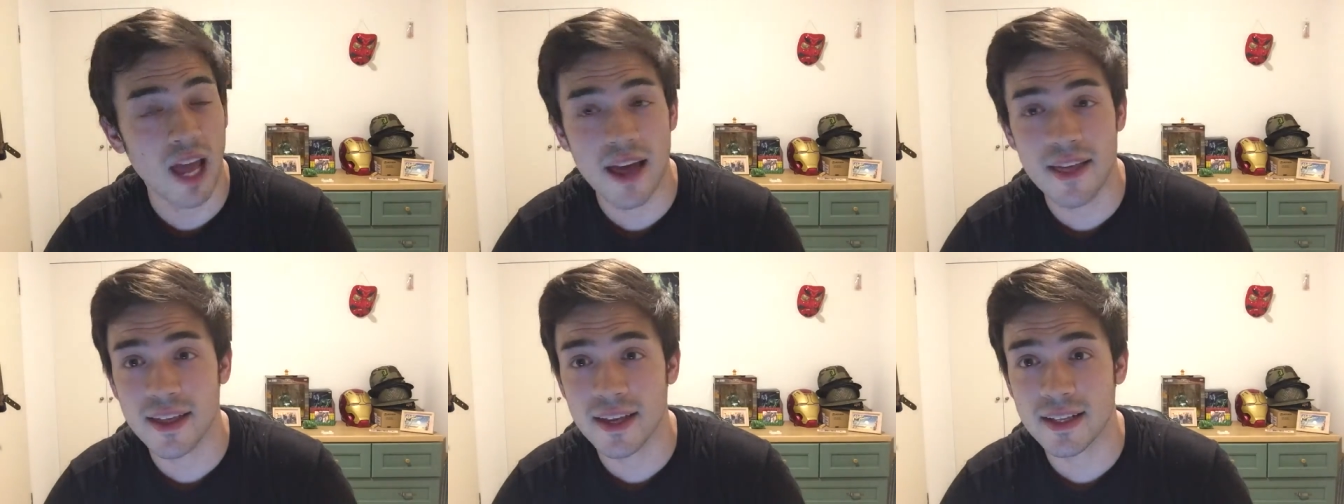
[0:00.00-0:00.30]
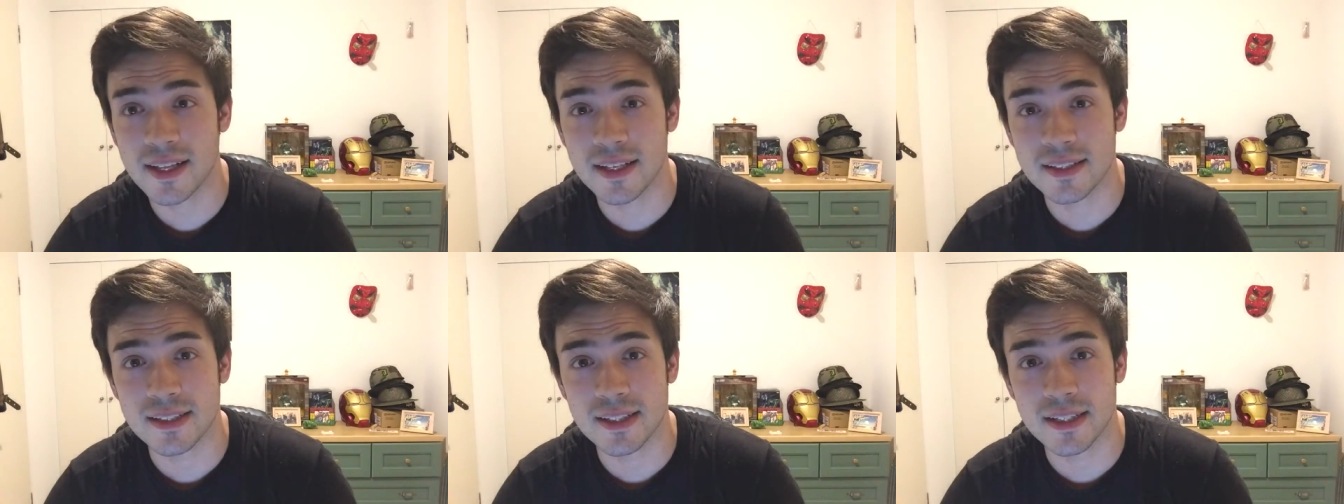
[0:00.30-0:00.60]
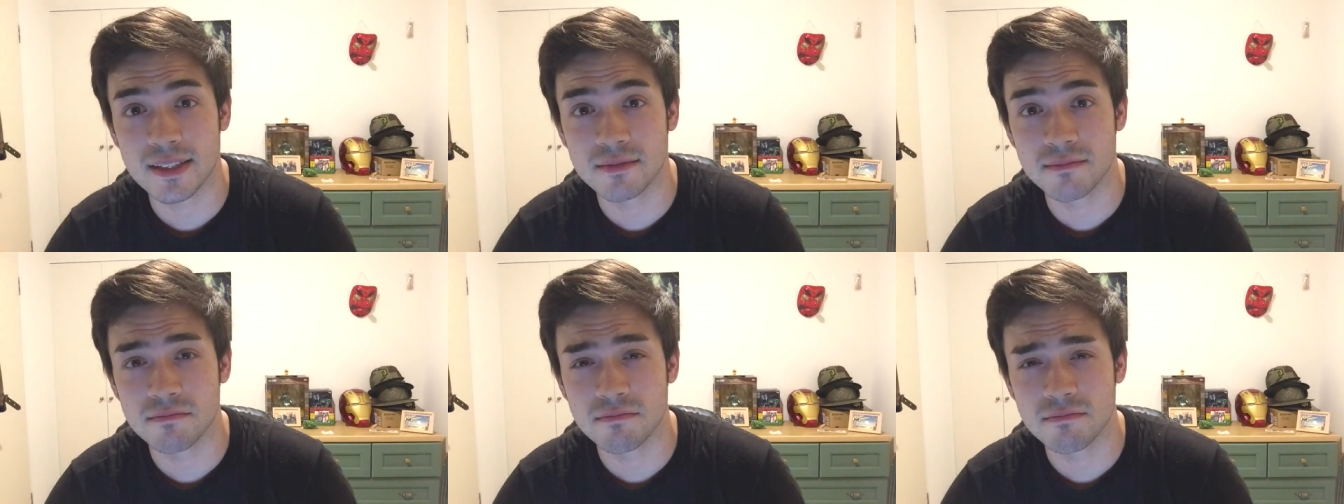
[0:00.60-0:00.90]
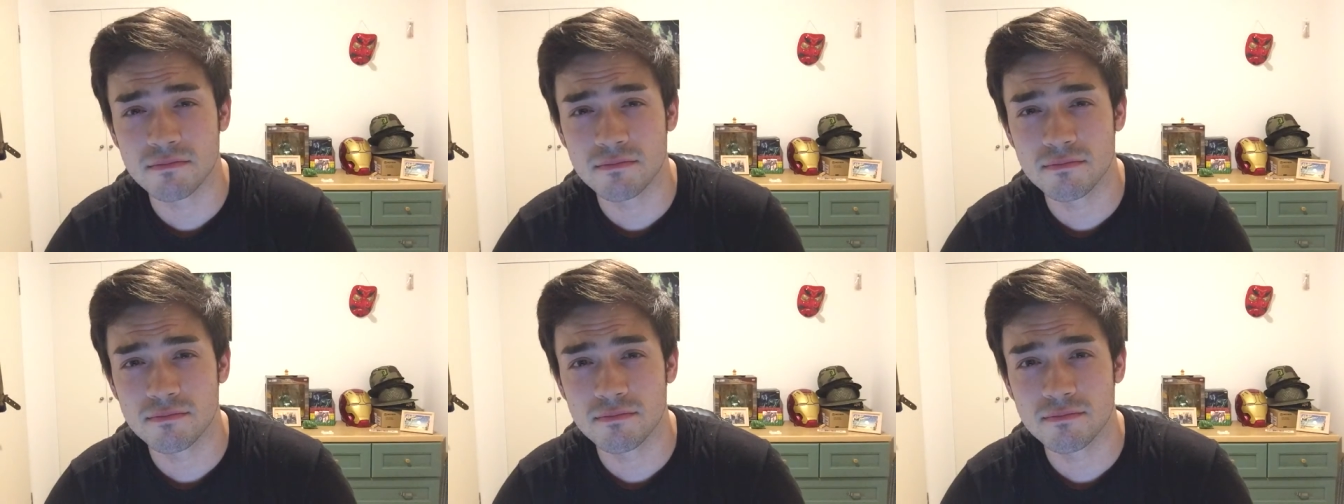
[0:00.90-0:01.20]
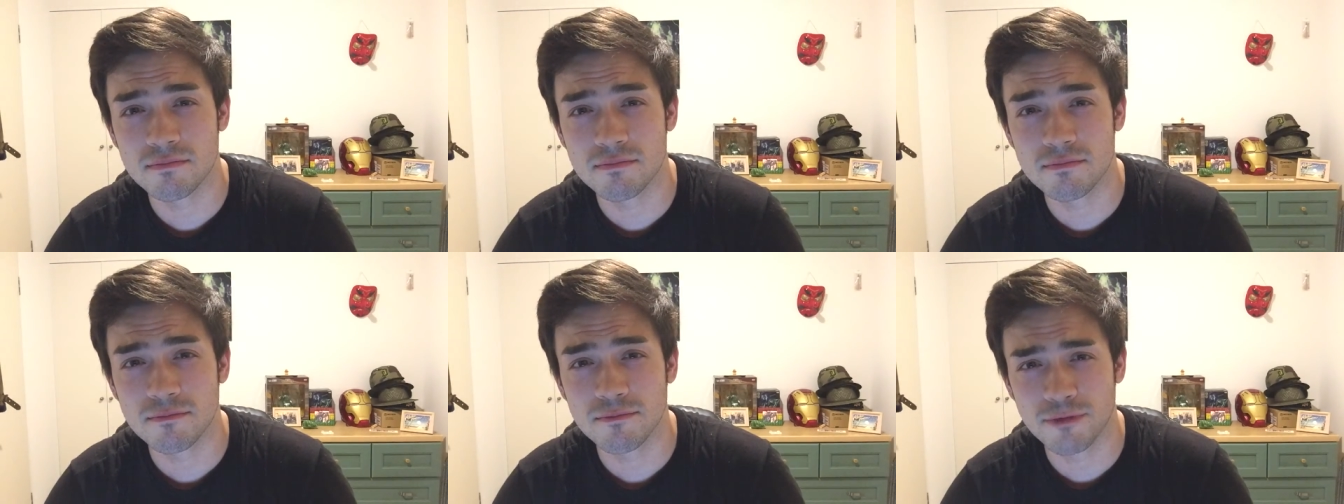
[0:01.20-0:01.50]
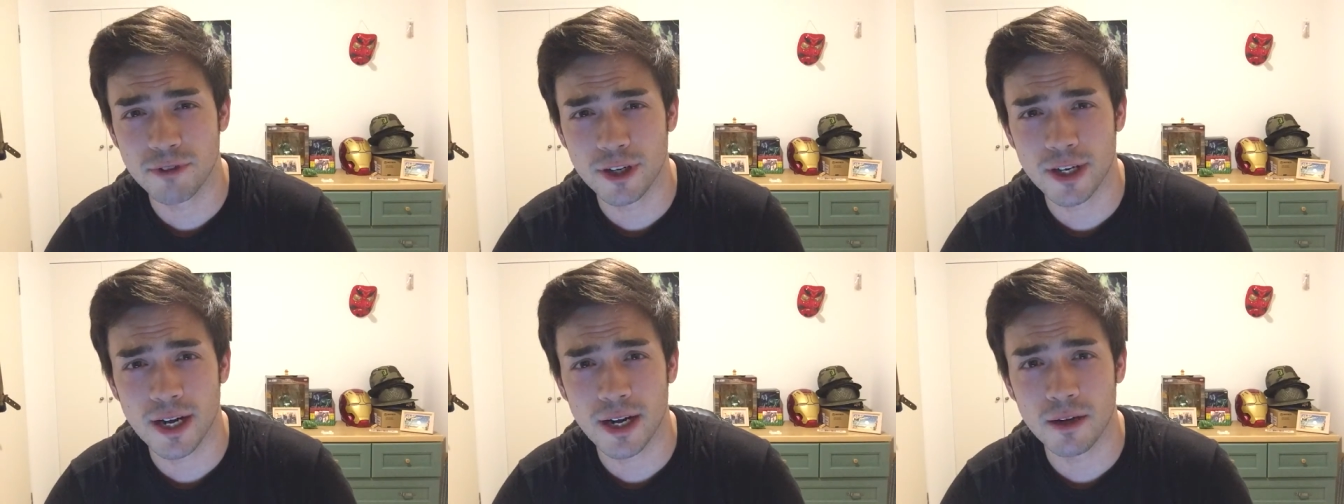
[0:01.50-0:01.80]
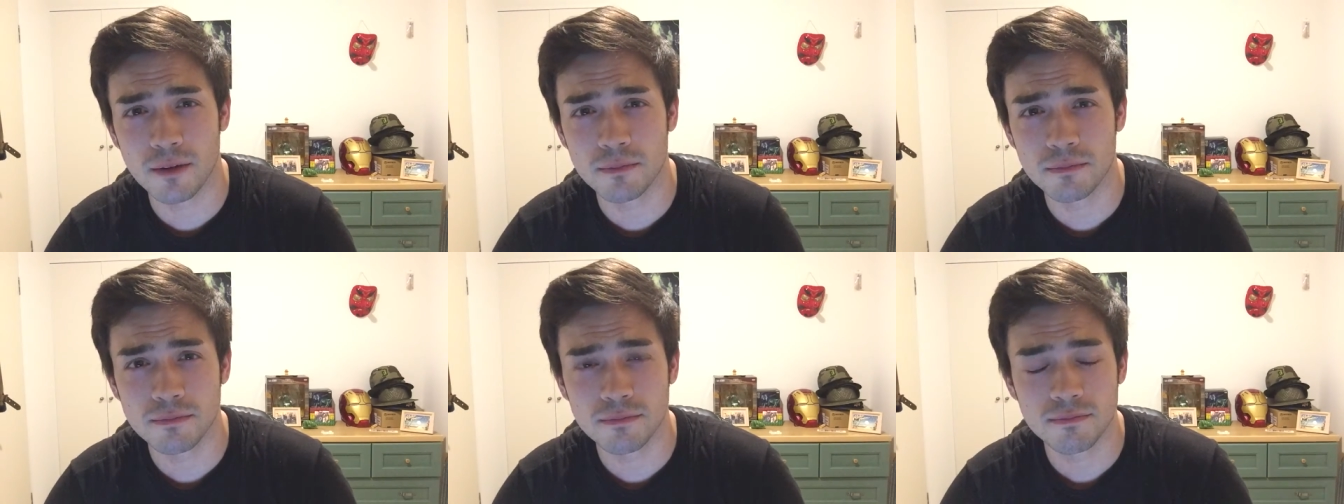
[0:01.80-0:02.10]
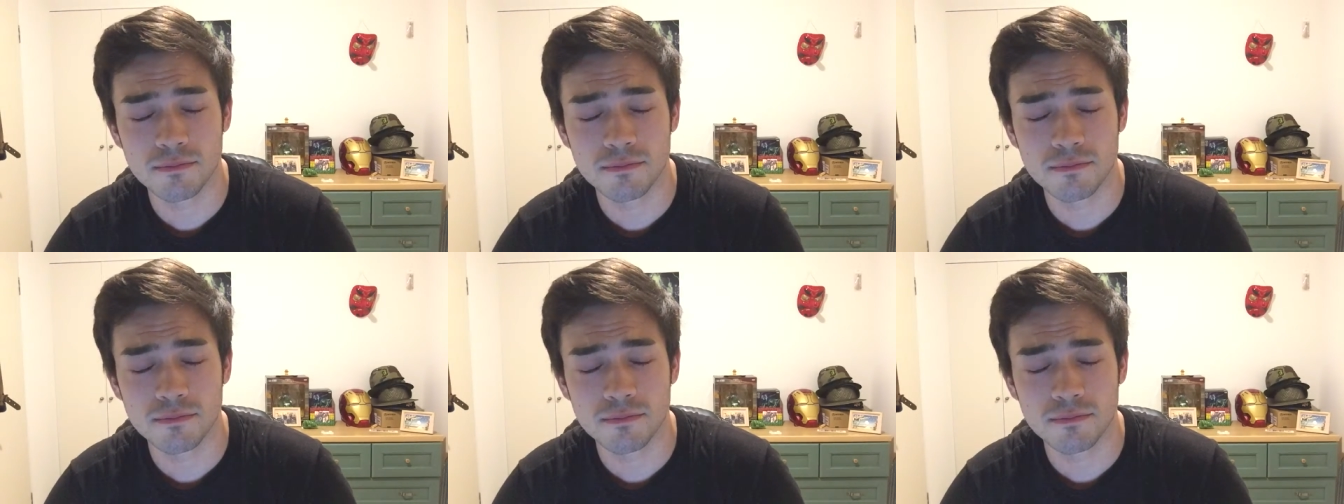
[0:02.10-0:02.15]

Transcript: I think that's it for now.